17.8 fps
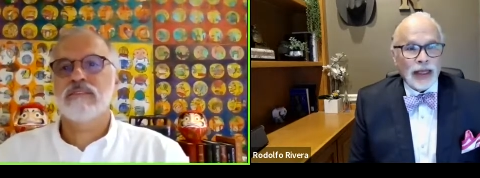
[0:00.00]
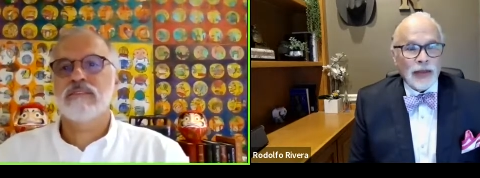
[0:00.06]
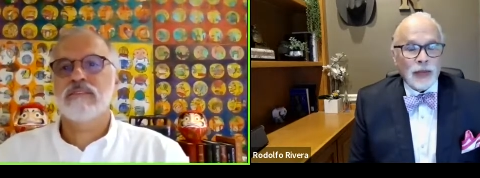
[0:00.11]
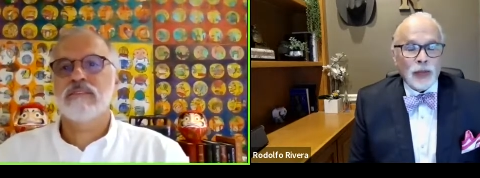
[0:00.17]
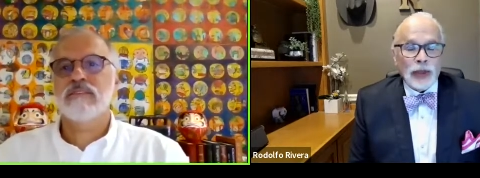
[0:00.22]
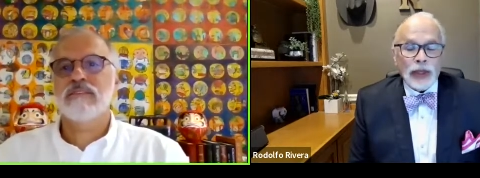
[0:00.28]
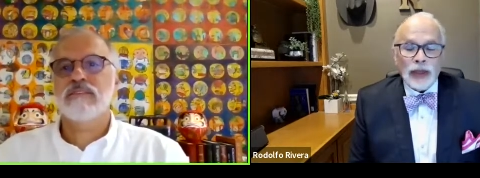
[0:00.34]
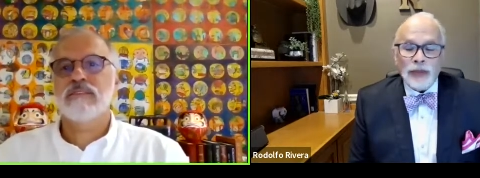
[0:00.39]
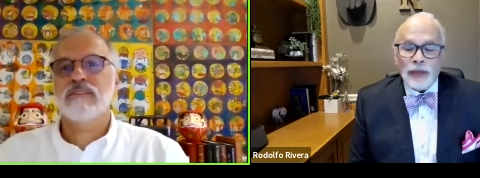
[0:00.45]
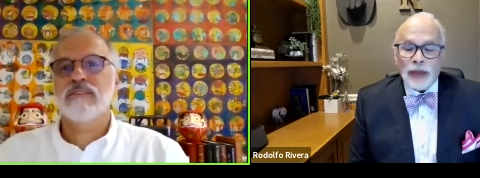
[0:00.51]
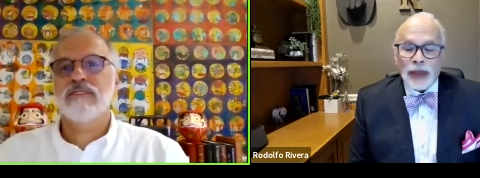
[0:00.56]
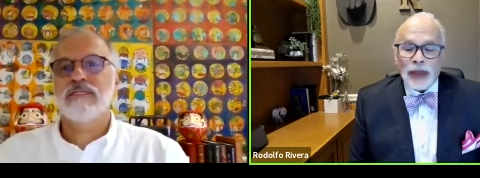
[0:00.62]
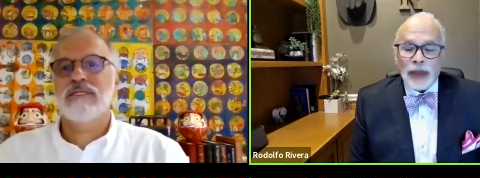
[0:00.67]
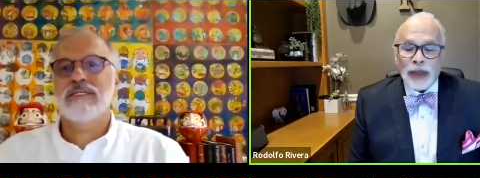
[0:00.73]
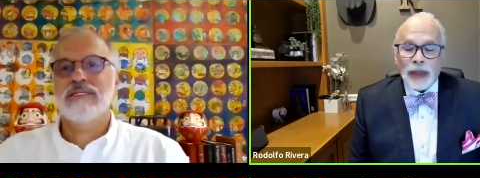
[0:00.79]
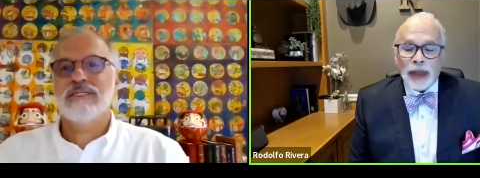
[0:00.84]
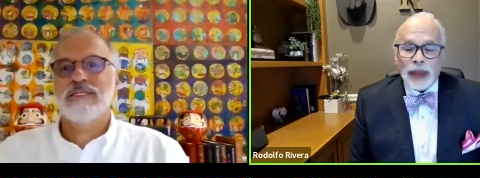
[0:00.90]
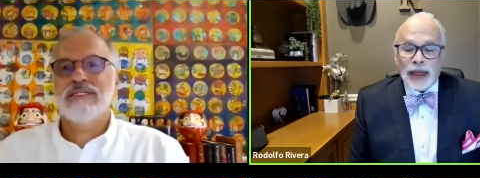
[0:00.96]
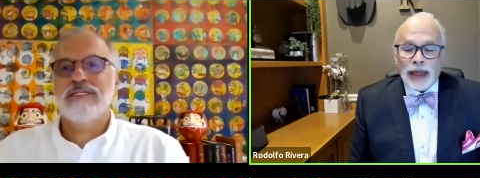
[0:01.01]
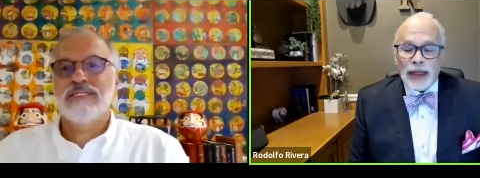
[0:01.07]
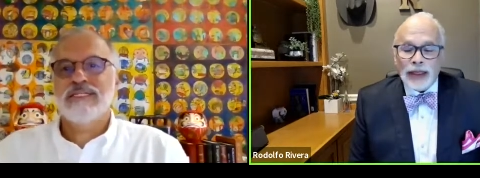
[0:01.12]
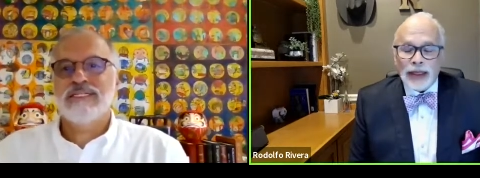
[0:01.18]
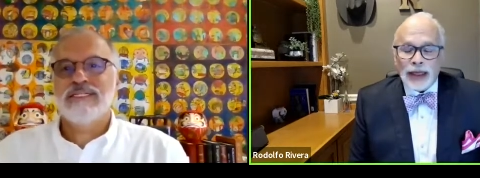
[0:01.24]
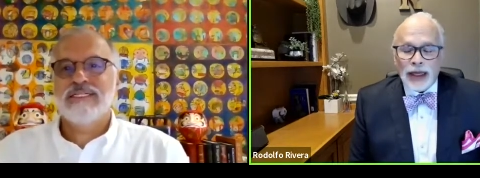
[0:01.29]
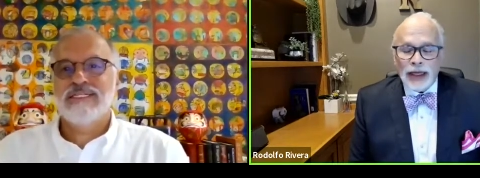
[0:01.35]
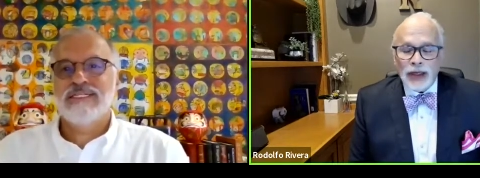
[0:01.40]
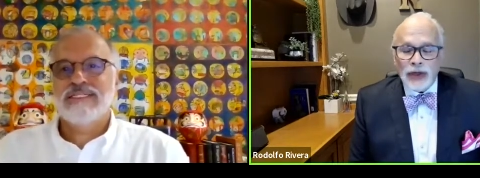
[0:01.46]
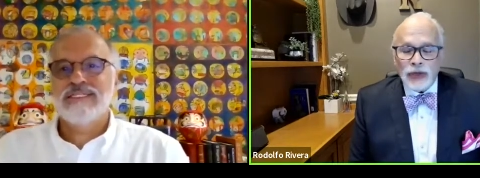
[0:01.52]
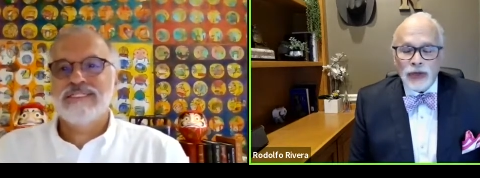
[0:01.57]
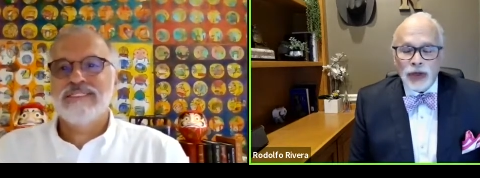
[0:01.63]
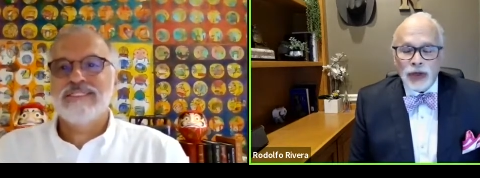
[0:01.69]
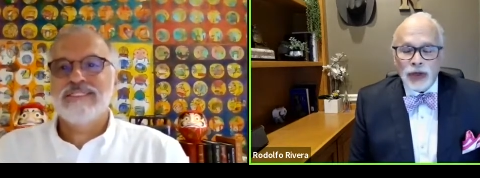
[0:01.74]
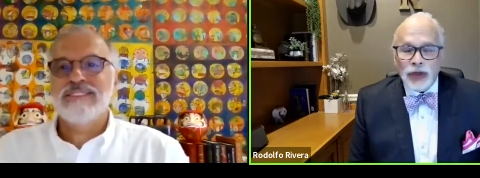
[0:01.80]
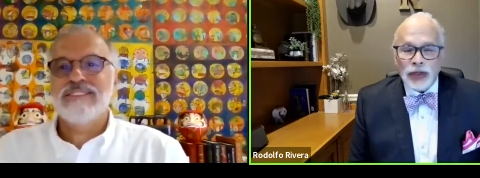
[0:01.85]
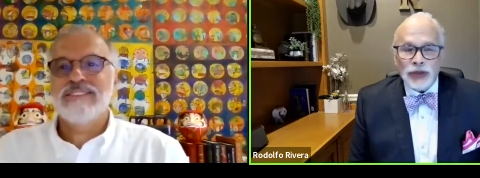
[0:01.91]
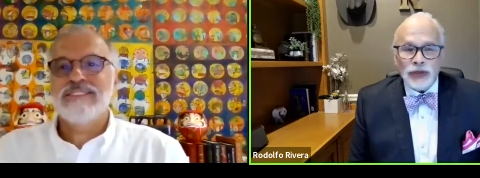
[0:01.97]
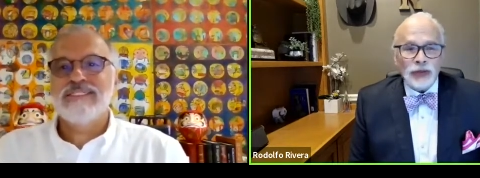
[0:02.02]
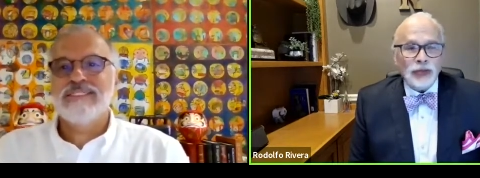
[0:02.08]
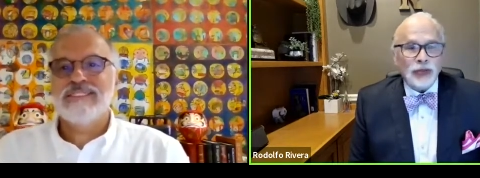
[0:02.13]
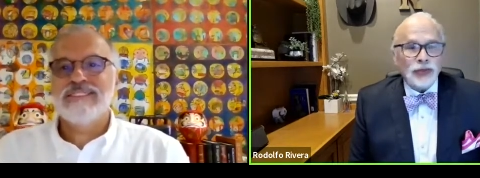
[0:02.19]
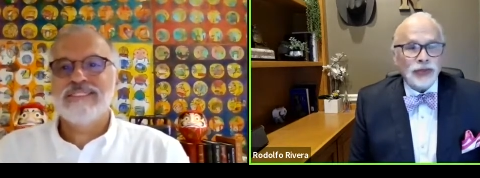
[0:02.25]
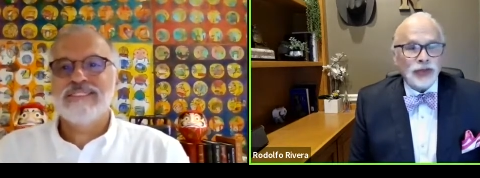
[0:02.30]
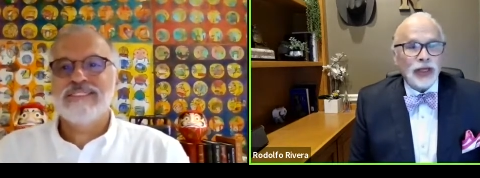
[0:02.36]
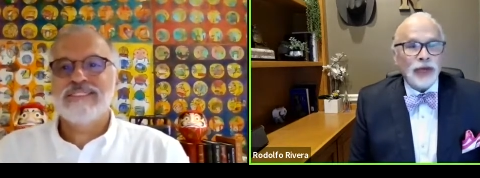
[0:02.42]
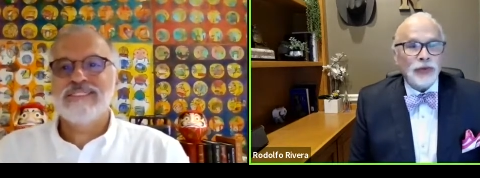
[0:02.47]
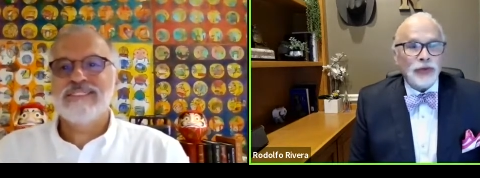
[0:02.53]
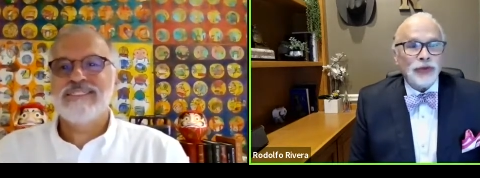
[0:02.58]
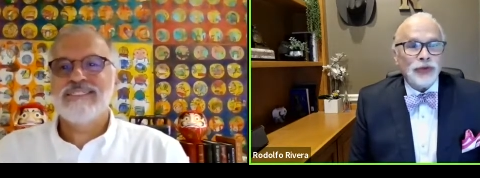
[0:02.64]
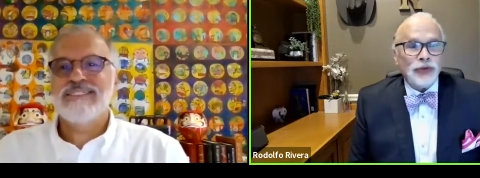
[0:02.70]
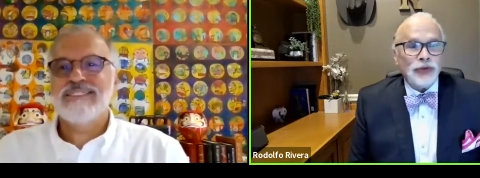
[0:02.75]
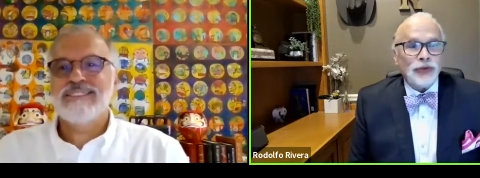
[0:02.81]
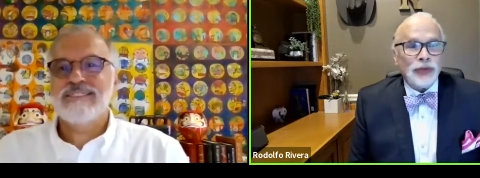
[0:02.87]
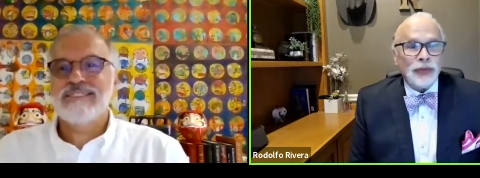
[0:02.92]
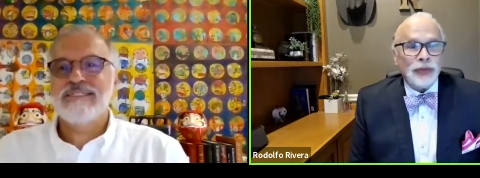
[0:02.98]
Speaker 1: Well, I, I agree 100% with you.